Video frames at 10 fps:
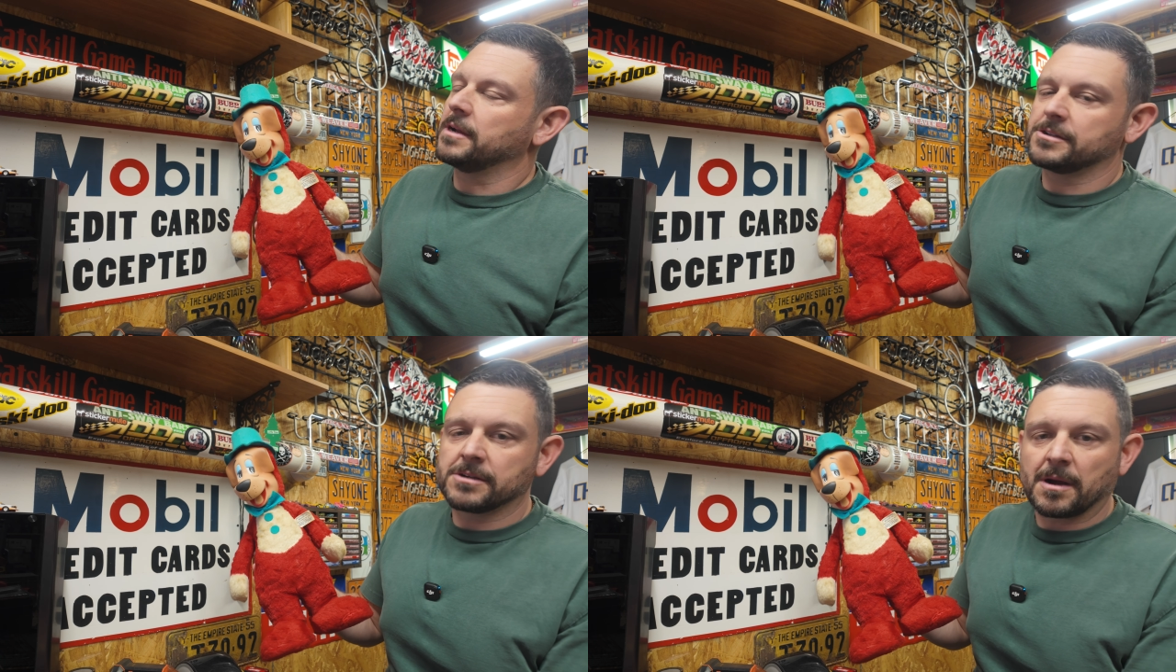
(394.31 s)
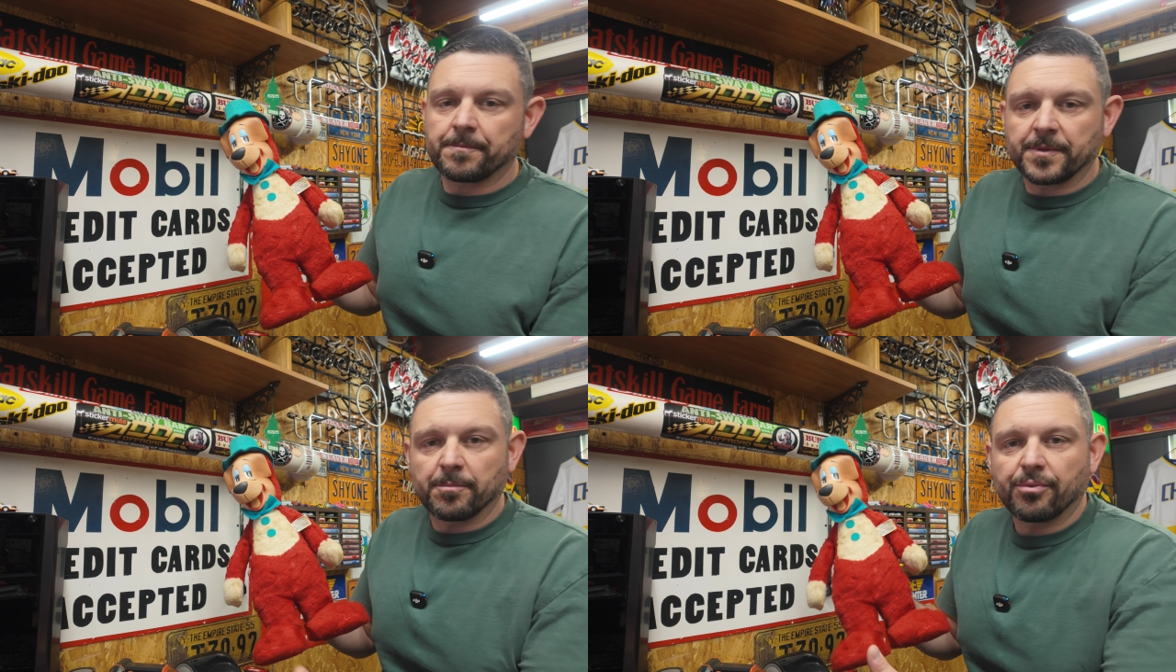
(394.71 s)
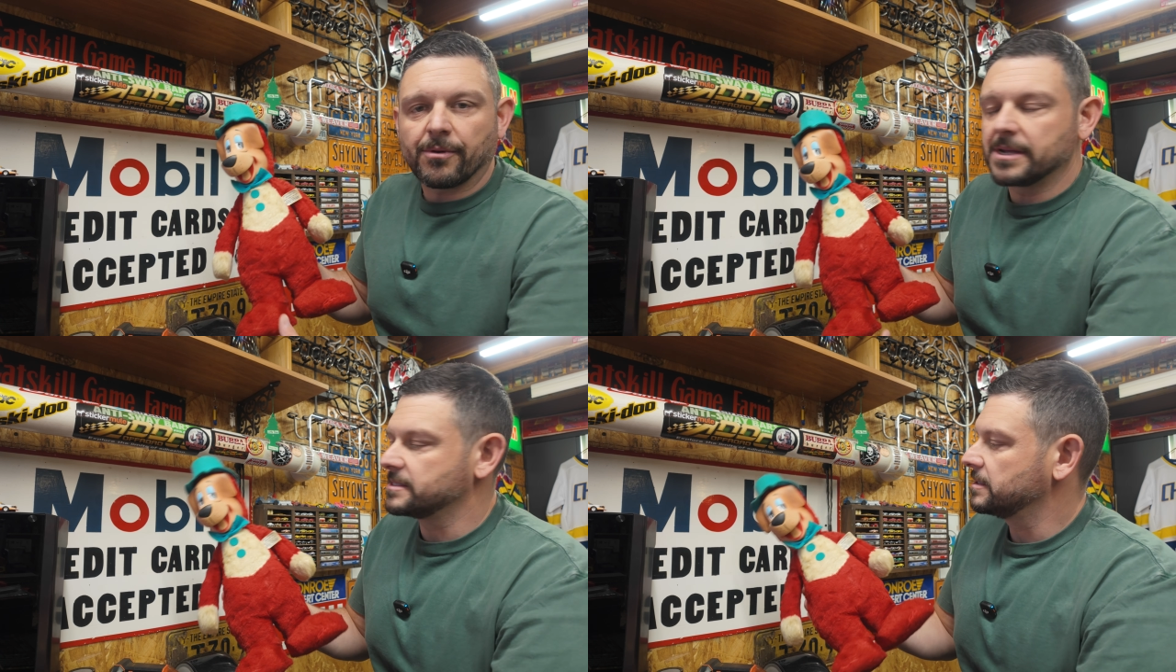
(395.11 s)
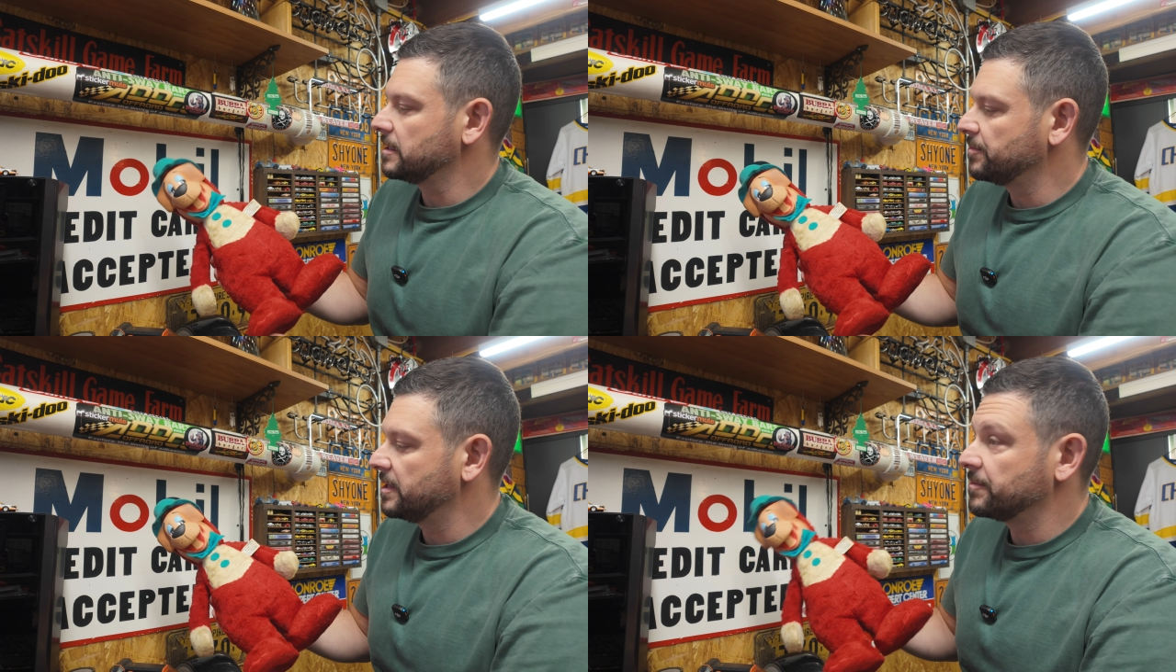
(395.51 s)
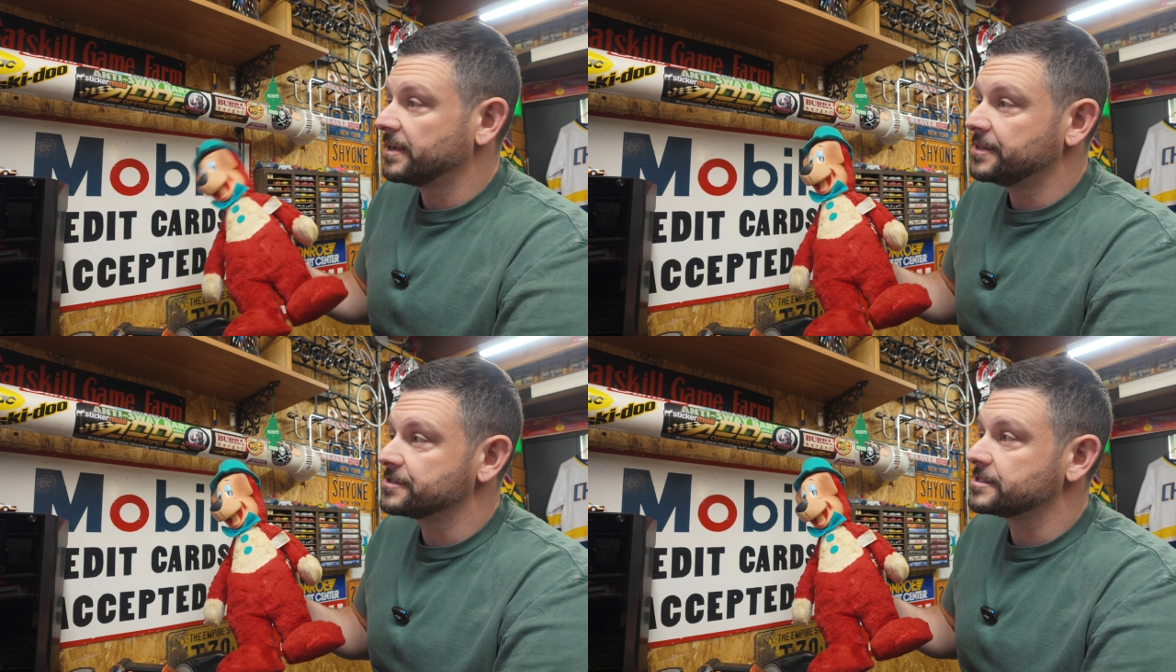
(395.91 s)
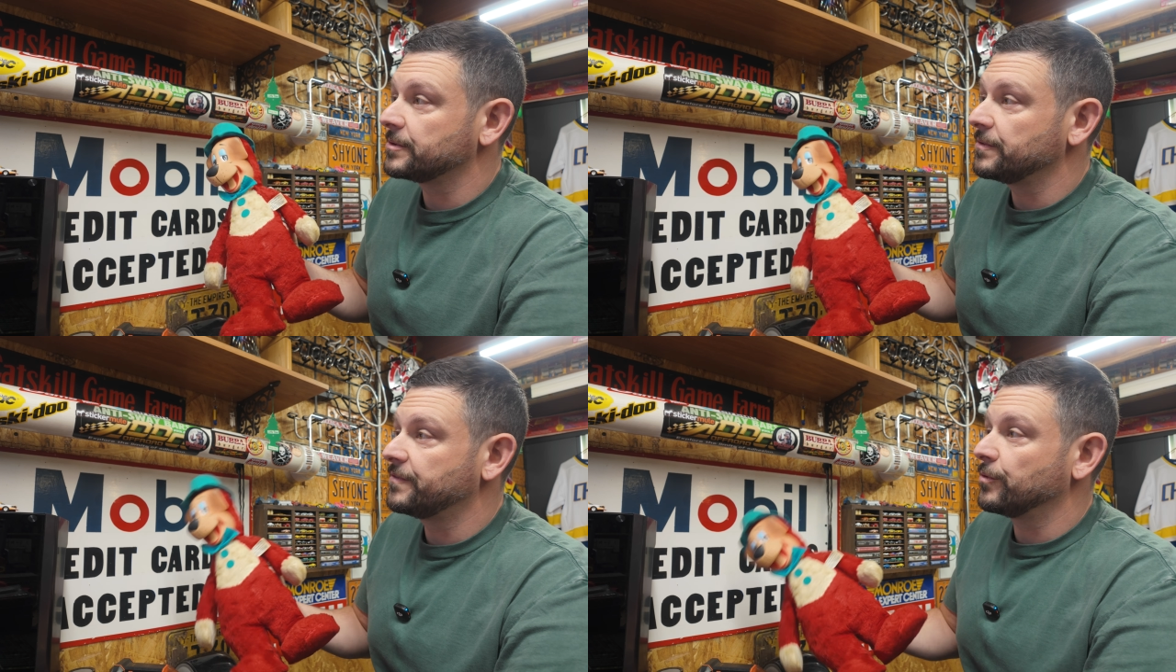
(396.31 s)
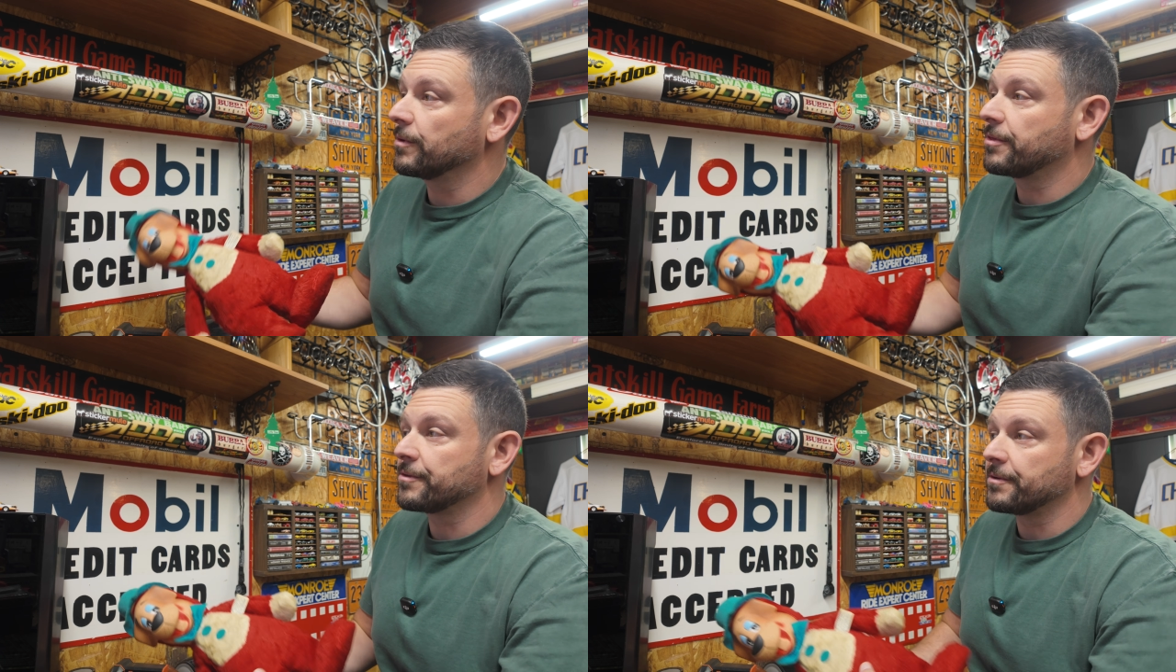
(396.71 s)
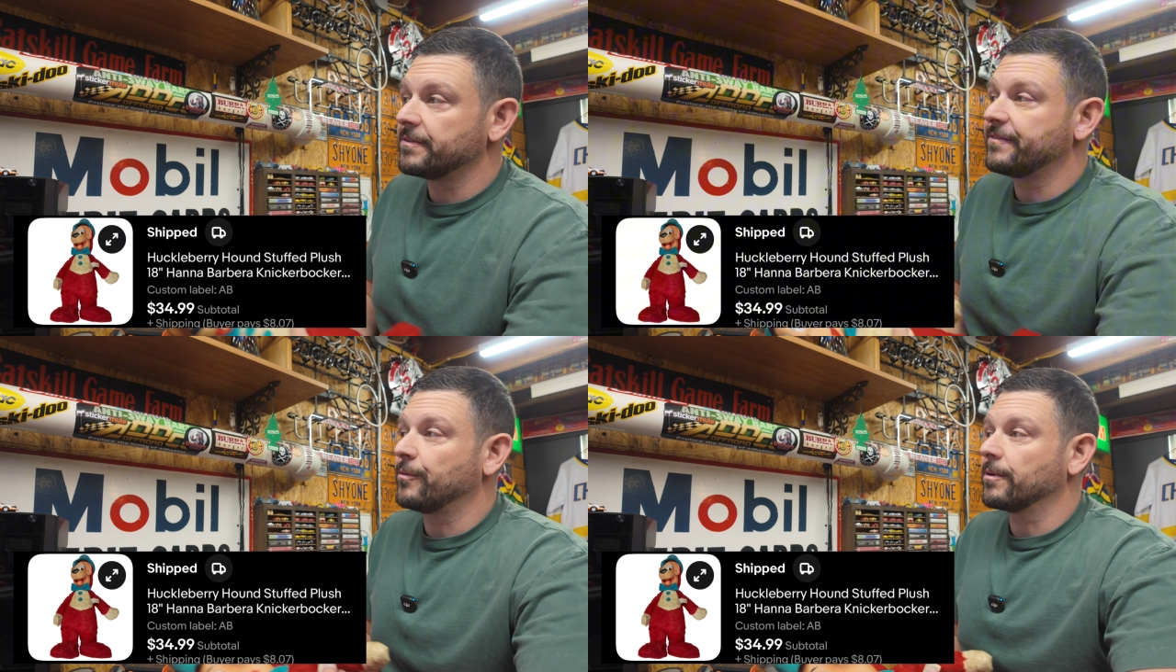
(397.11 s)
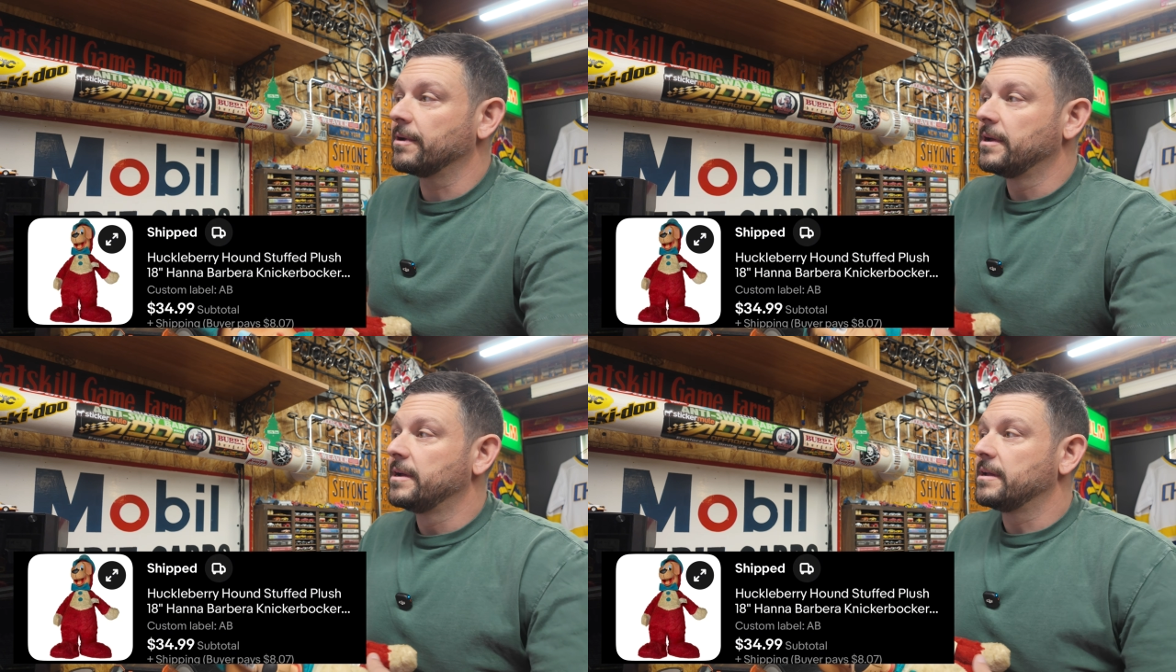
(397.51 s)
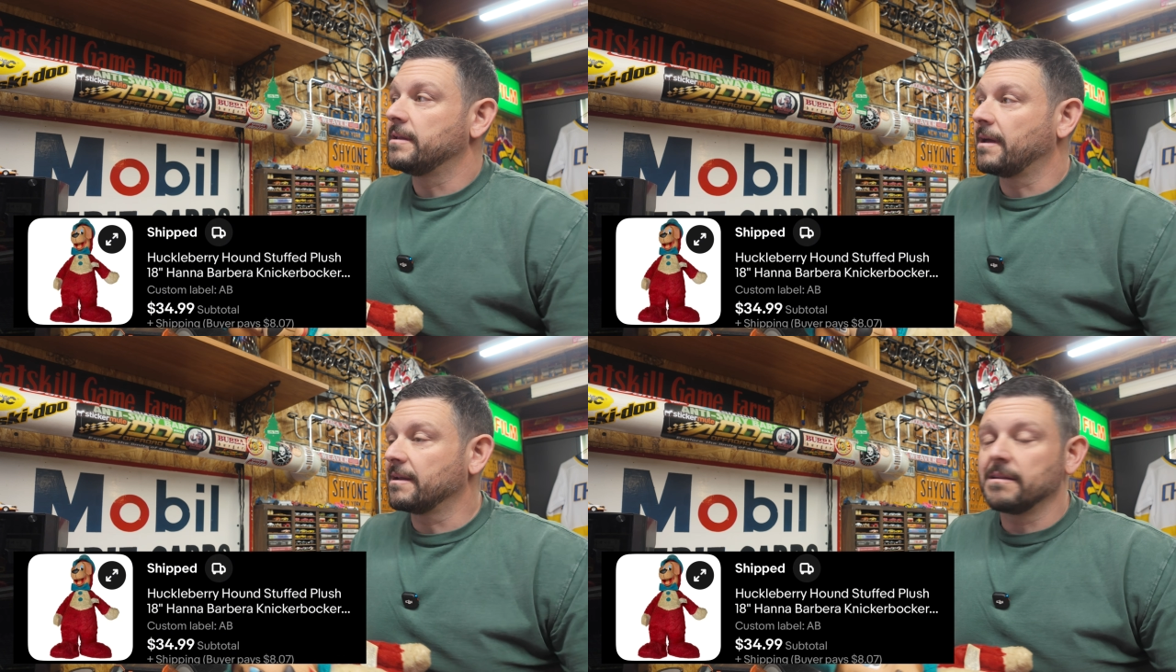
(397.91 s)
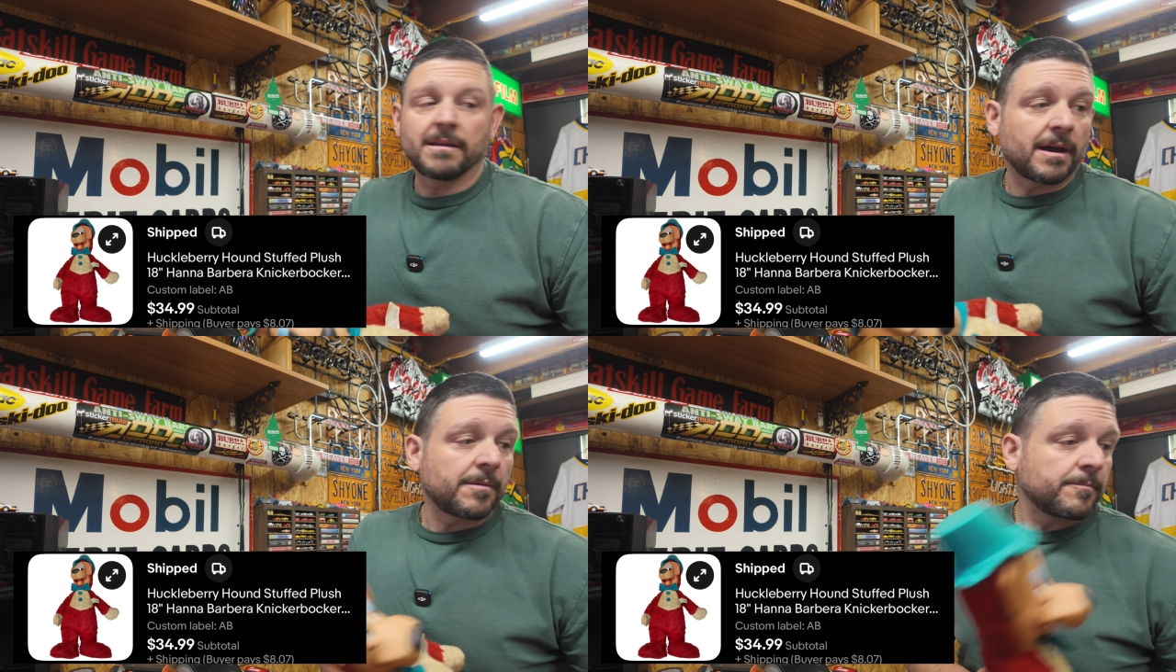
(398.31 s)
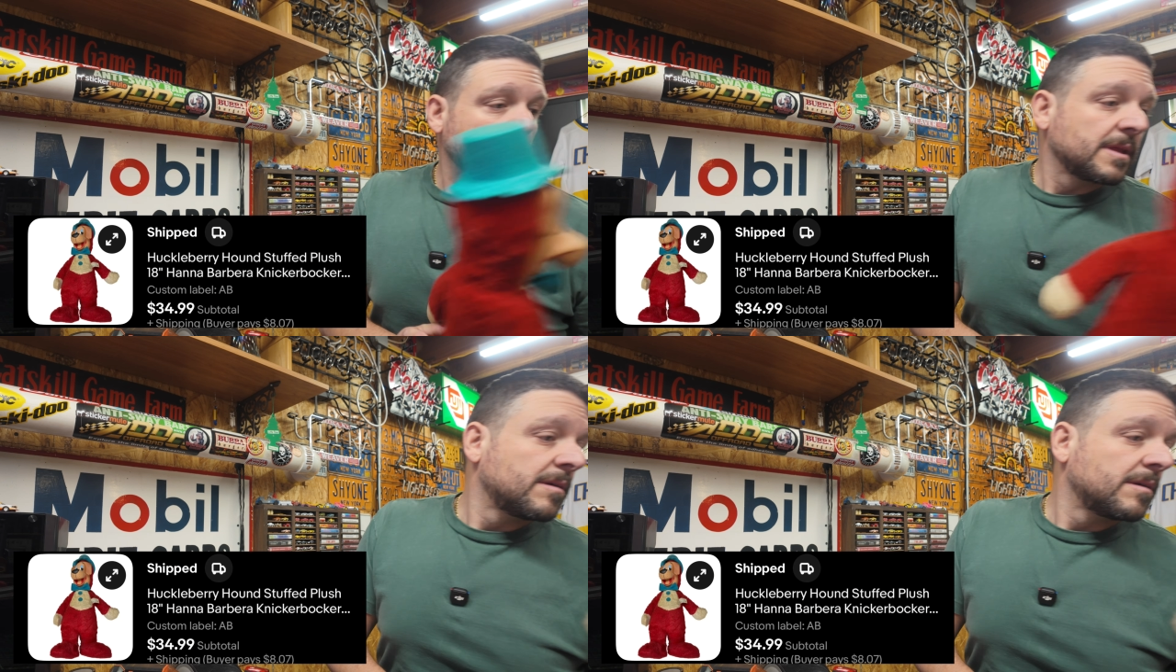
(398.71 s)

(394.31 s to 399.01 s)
and I dropped the price a little bit, but he just sold for $34.99